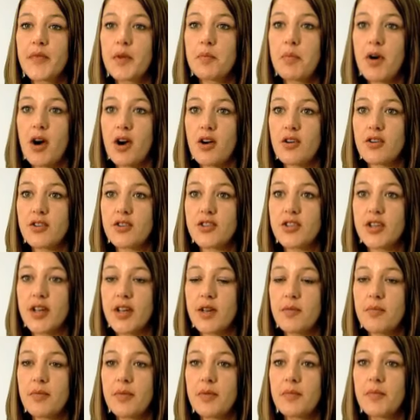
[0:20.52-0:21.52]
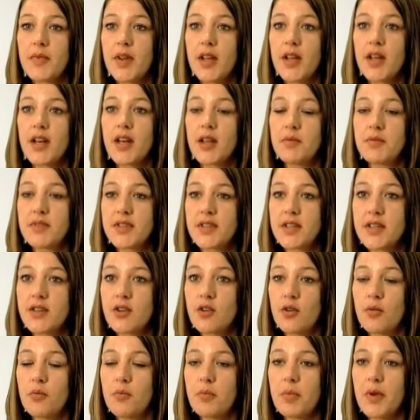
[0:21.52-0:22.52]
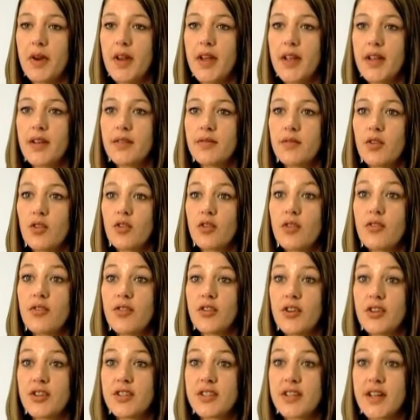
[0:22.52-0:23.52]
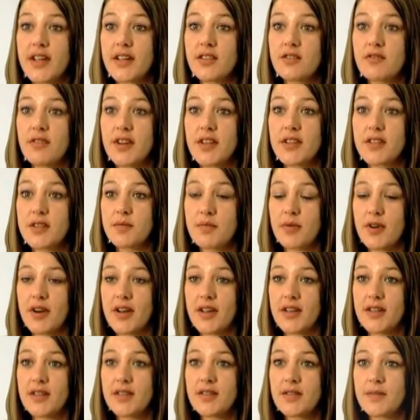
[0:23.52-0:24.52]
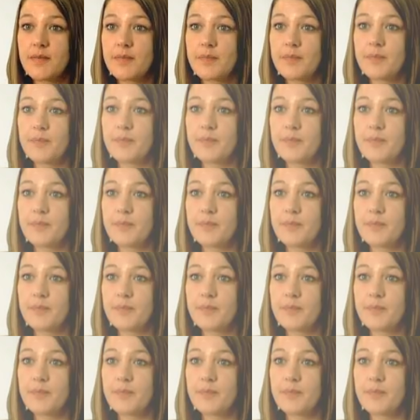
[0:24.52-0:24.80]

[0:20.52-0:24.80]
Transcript: partnership, limited company, or a third sector enterprise.